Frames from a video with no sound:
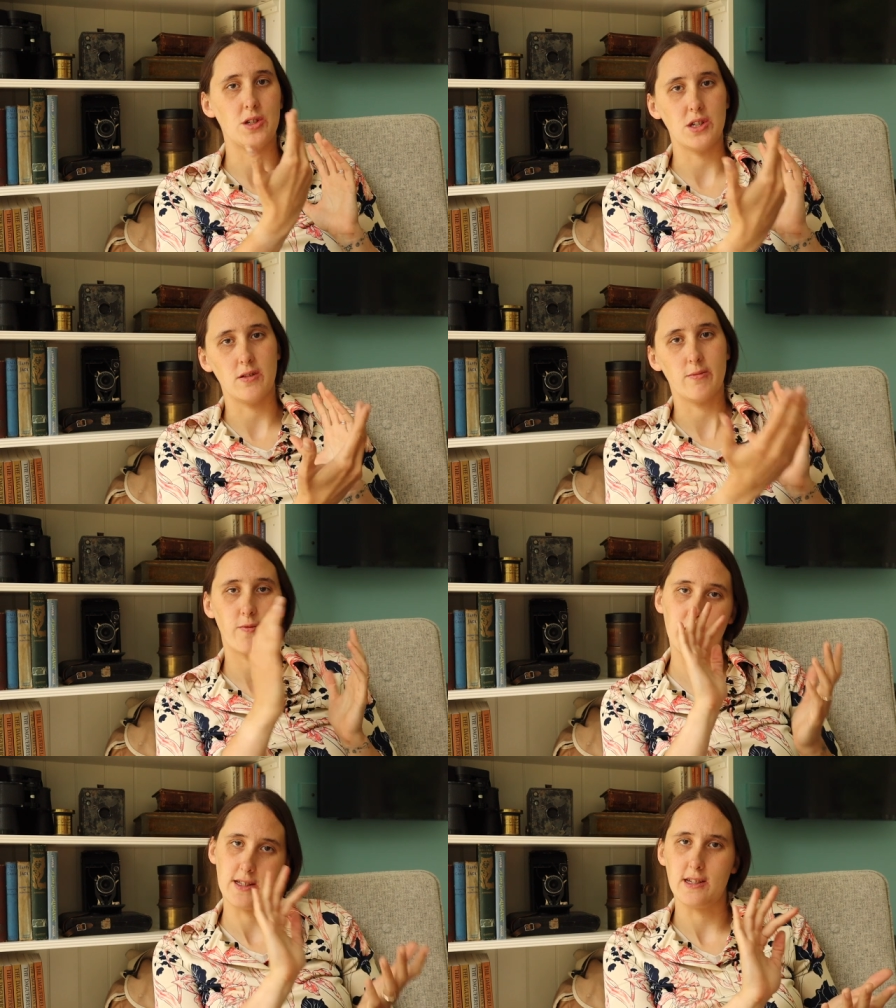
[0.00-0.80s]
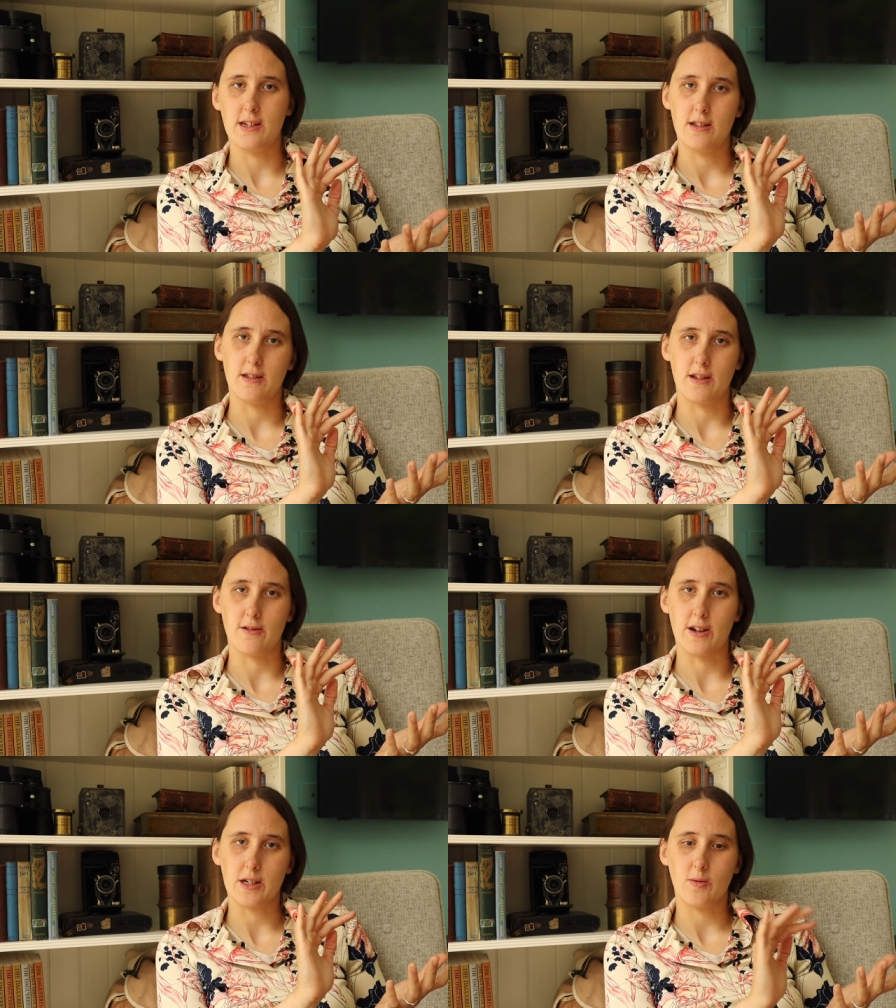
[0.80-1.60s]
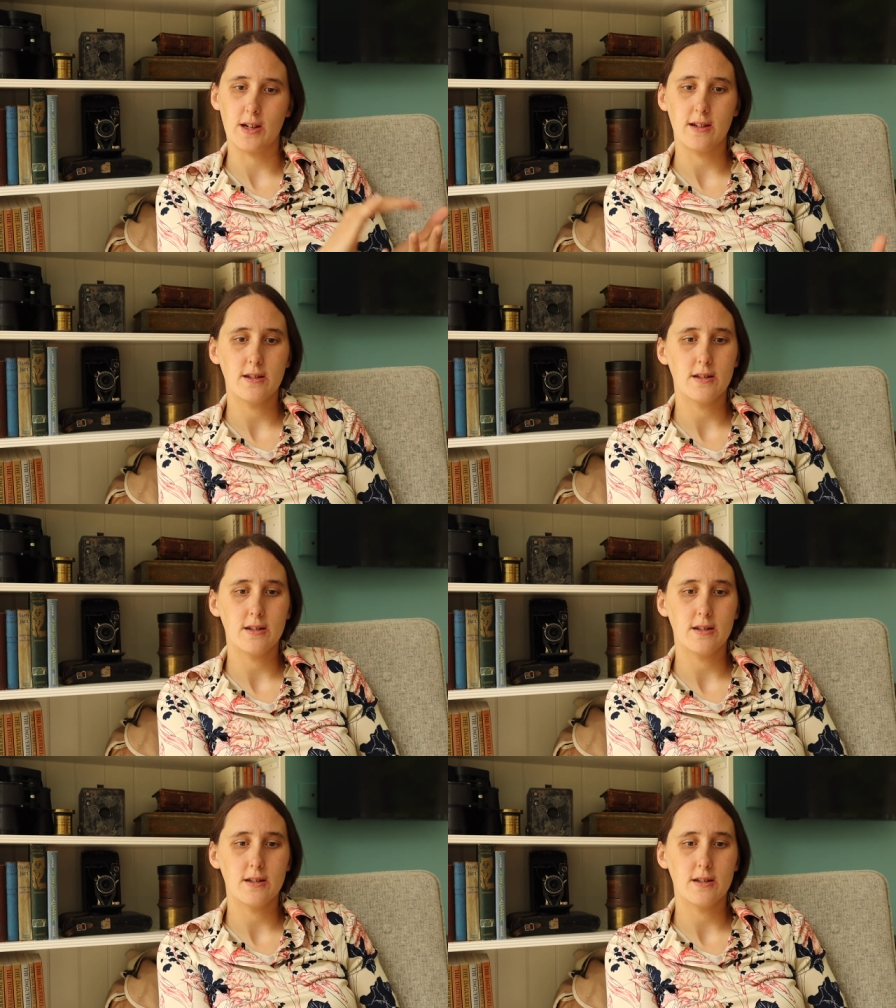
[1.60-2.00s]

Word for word: would show up facing the correct way.